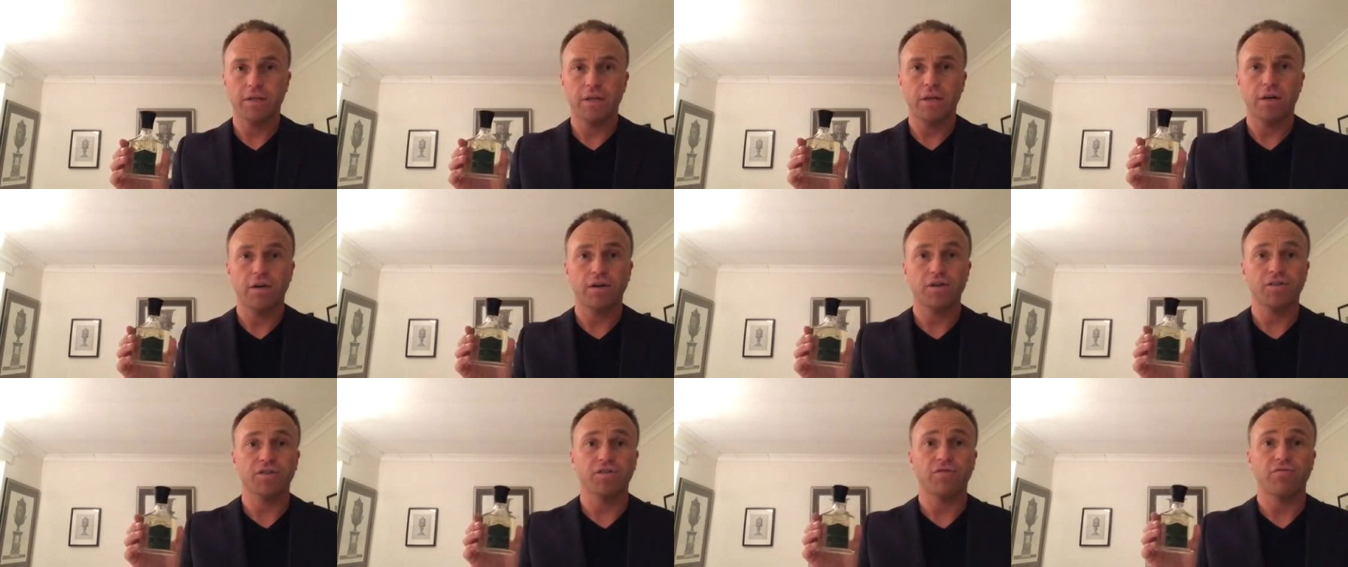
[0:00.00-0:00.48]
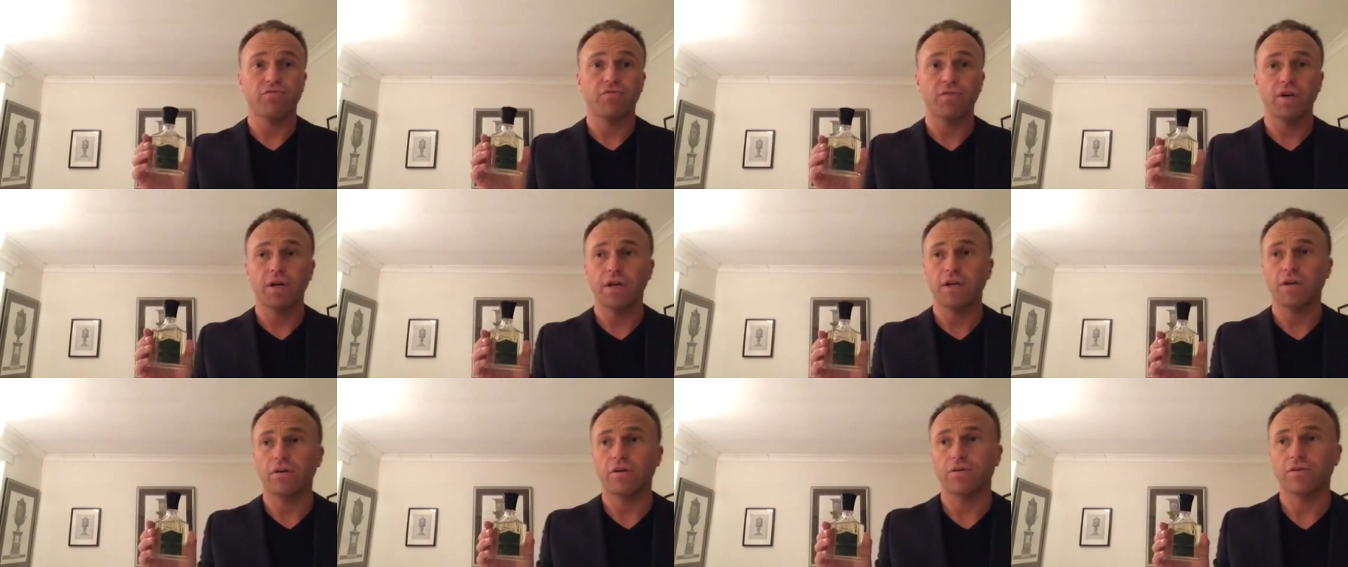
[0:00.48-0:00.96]
It lasts a
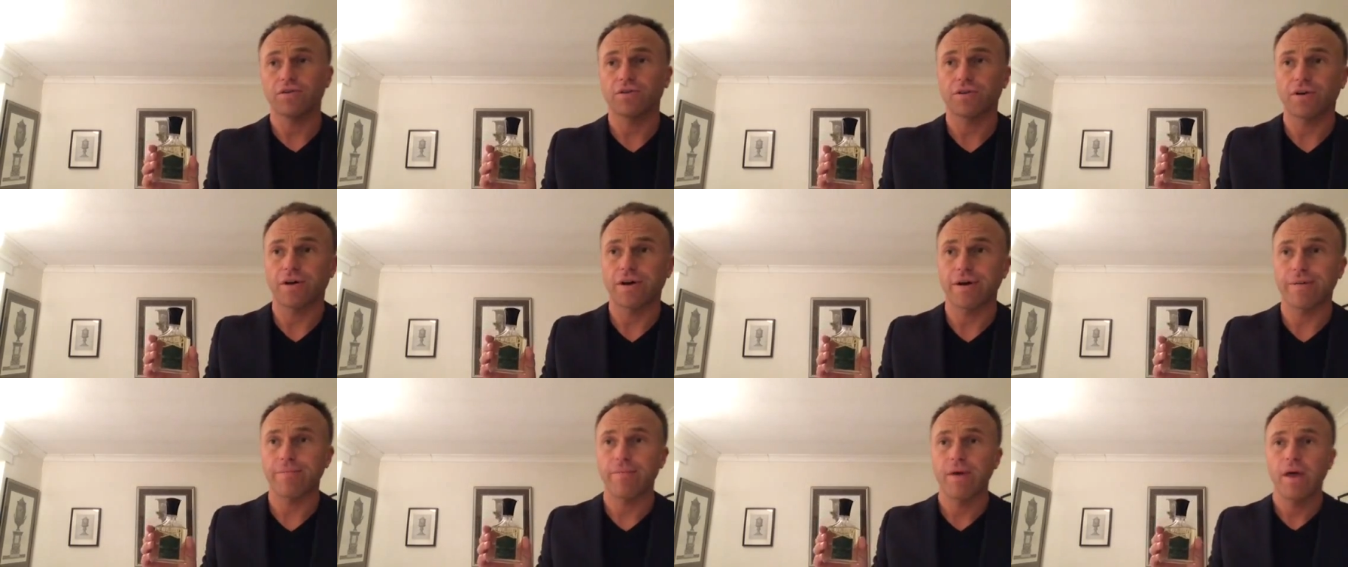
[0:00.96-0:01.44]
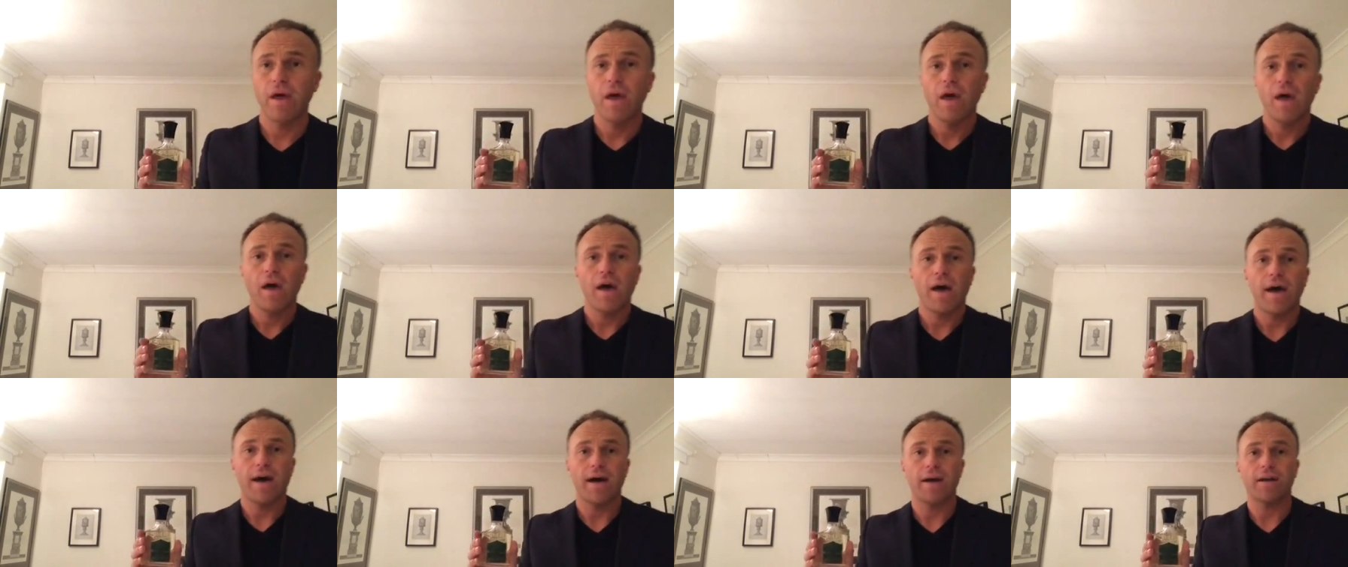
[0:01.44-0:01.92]
really long time,
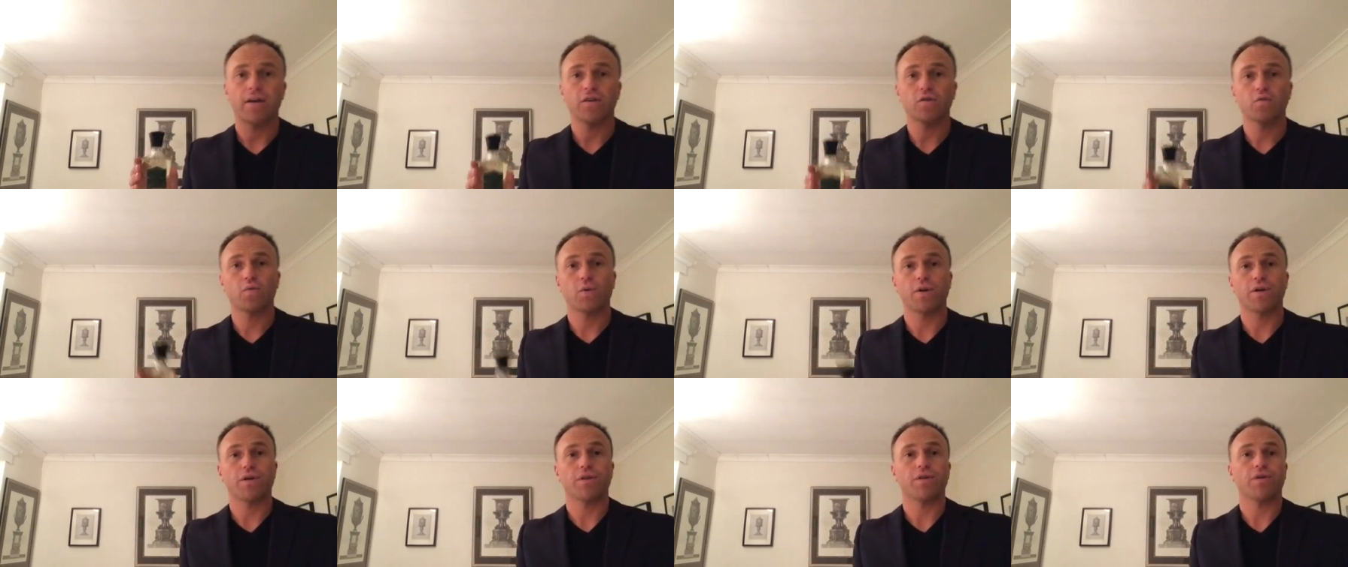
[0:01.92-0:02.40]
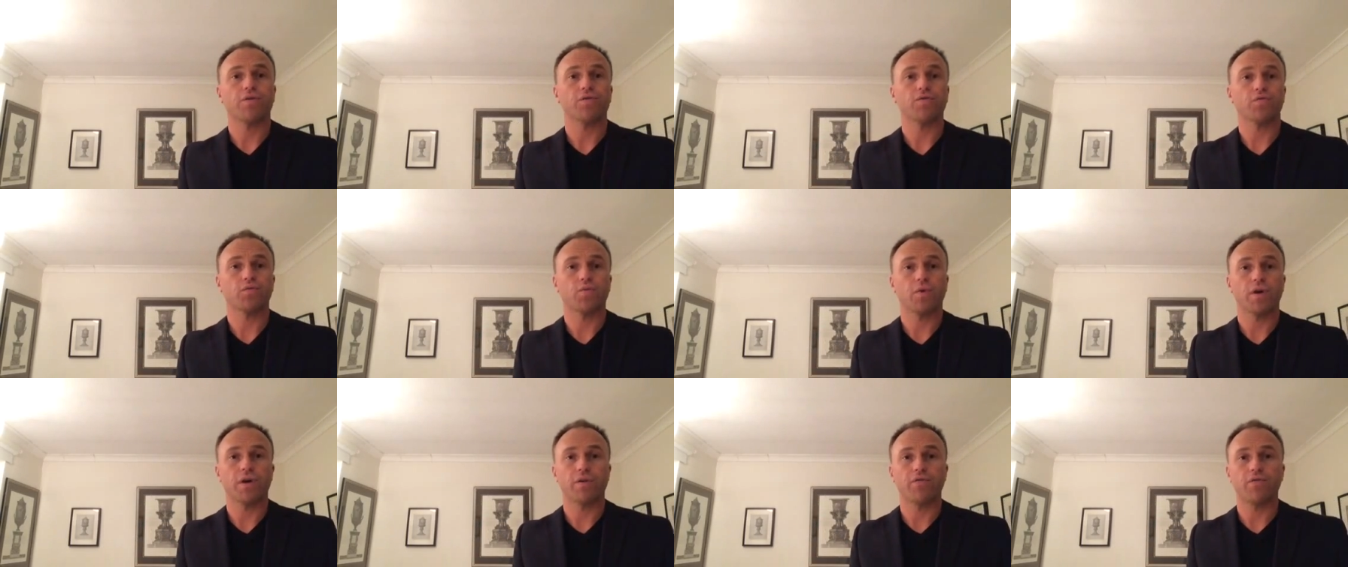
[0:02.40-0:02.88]
and it's one of
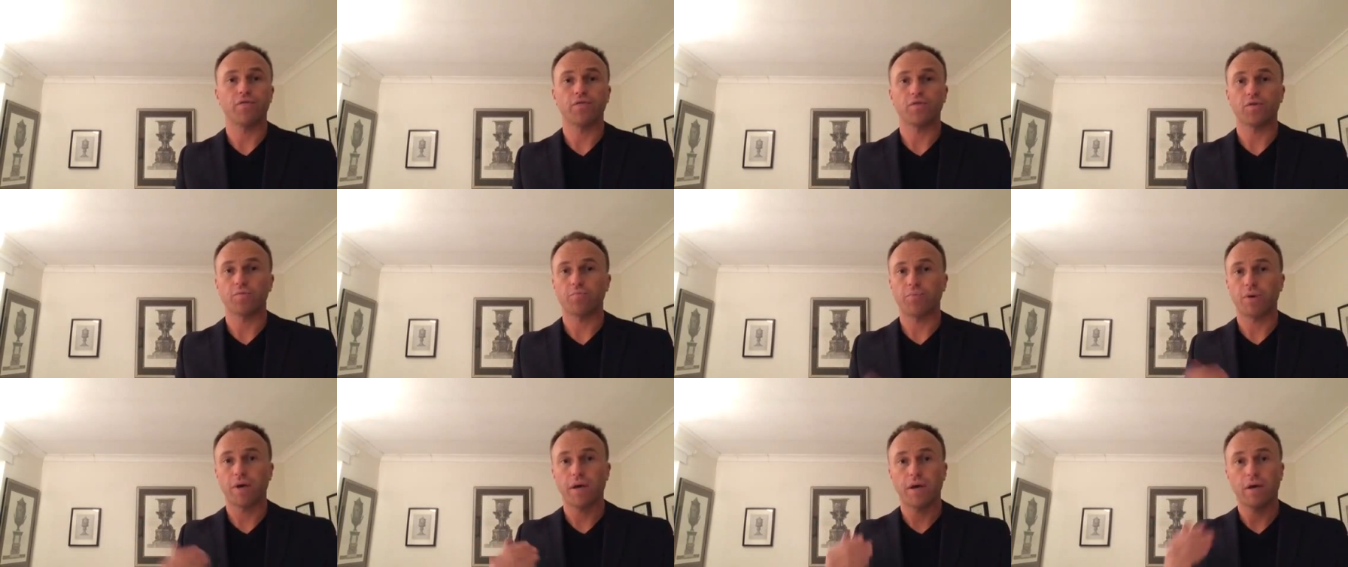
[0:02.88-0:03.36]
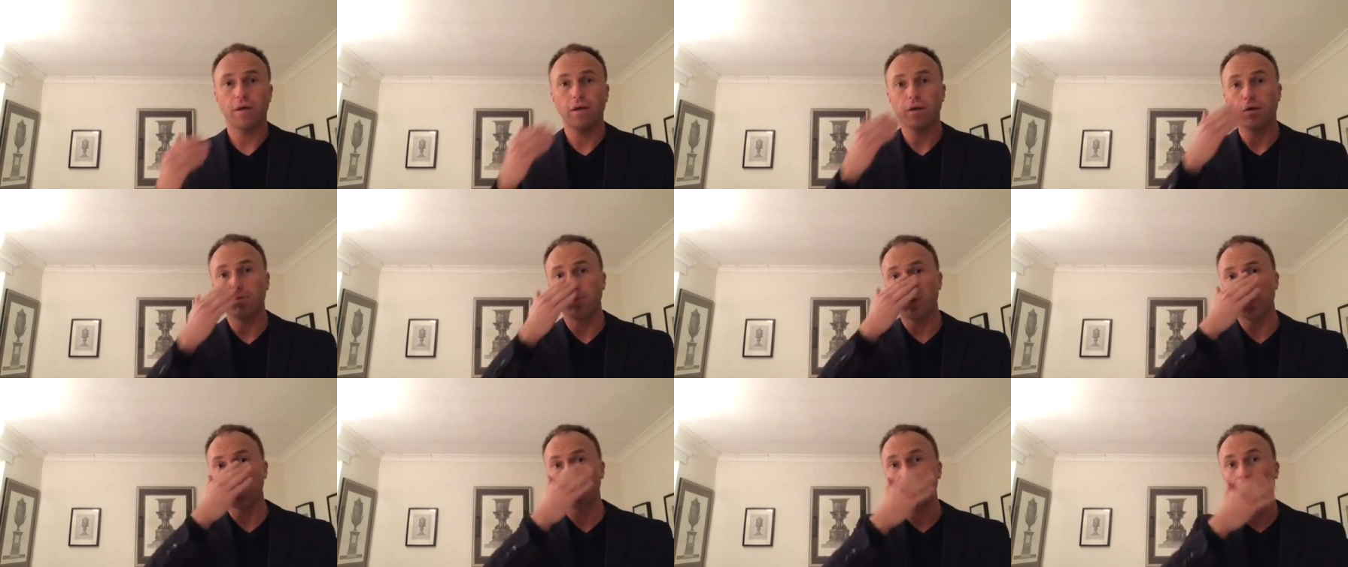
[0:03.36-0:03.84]
those where if you spray it a
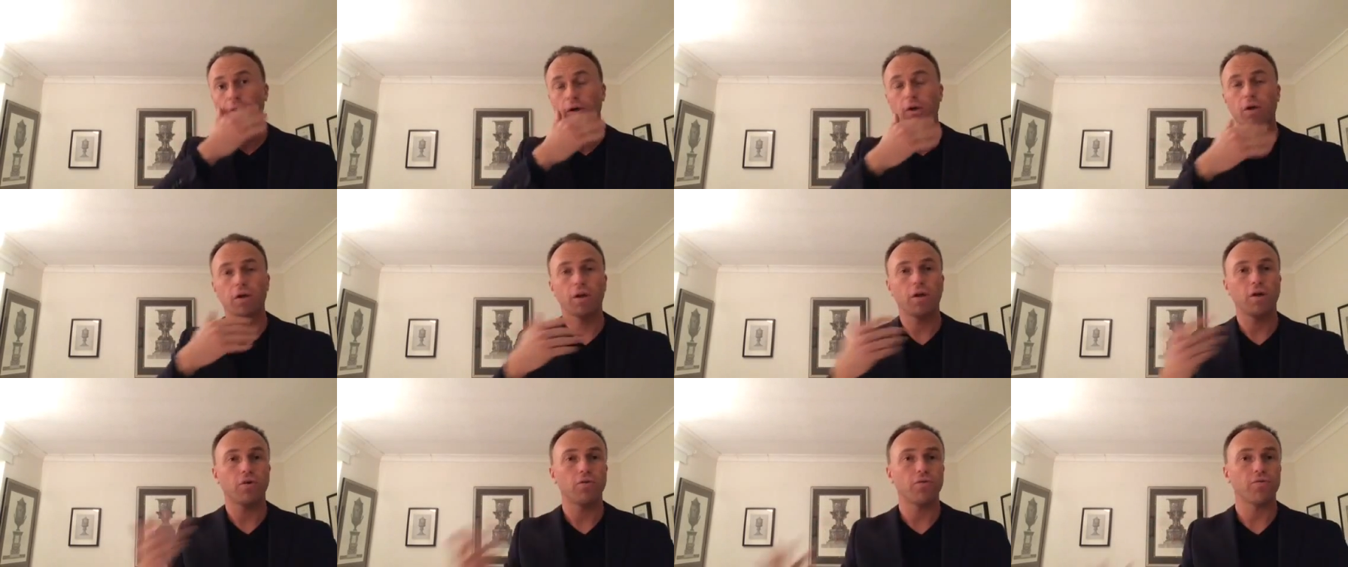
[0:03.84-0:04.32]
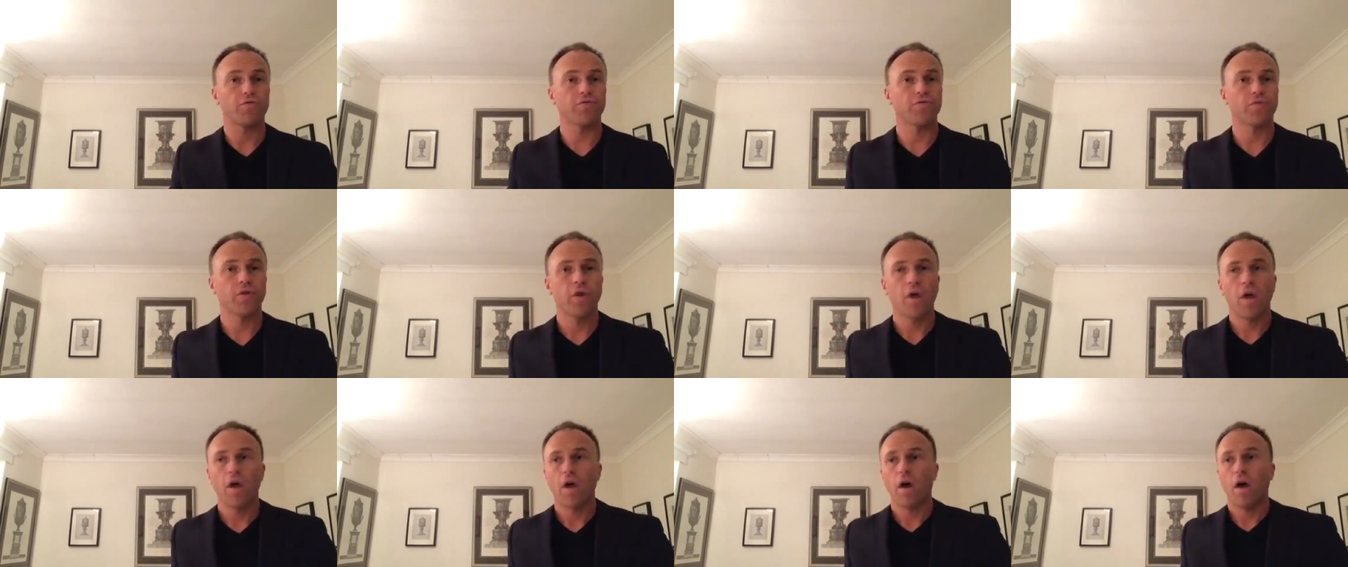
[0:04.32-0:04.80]
little bit on your clothes,